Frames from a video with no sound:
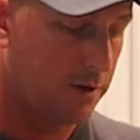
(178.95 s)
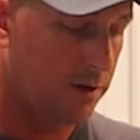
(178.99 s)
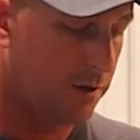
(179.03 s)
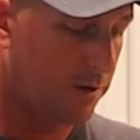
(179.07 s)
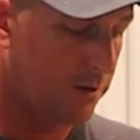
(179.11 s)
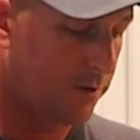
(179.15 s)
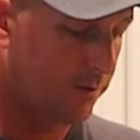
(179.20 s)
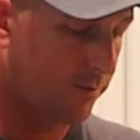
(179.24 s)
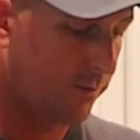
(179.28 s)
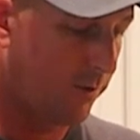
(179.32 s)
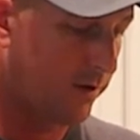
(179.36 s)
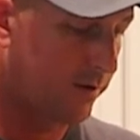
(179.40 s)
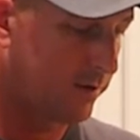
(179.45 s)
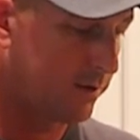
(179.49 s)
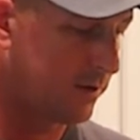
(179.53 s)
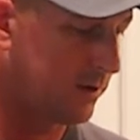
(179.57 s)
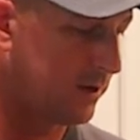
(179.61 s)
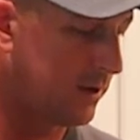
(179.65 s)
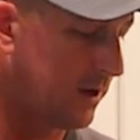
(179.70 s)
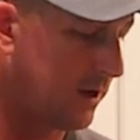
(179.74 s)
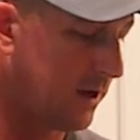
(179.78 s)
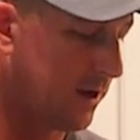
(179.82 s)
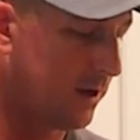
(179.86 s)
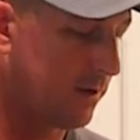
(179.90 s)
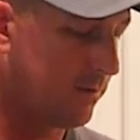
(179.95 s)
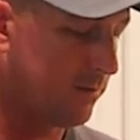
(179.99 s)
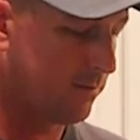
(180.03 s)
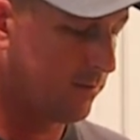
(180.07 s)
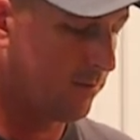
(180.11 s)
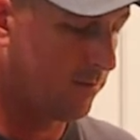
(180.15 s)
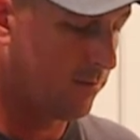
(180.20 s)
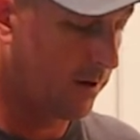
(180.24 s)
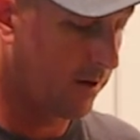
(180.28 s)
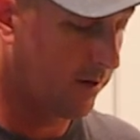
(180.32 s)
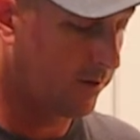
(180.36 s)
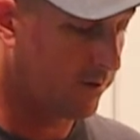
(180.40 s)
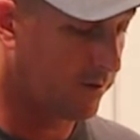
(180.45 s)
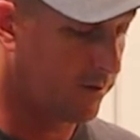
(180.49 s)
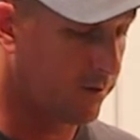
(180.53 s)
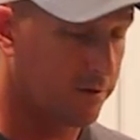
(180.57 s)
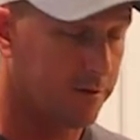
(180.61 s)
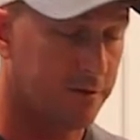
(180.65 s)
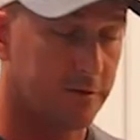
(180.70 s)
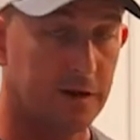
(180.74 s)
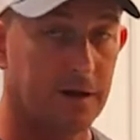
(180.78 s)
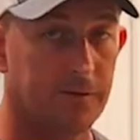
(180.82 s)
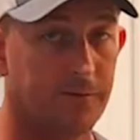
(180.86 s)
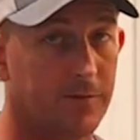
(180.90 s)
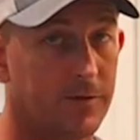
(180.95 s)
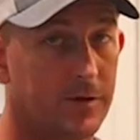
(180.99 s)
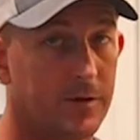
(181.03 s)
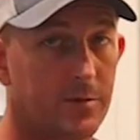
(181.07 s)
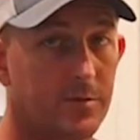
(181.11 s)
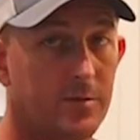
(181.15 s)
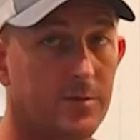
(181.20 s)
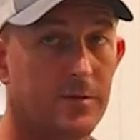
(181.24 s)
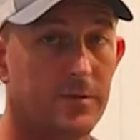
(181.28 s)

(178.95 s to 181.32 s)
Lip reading: this Weston mixer is definitely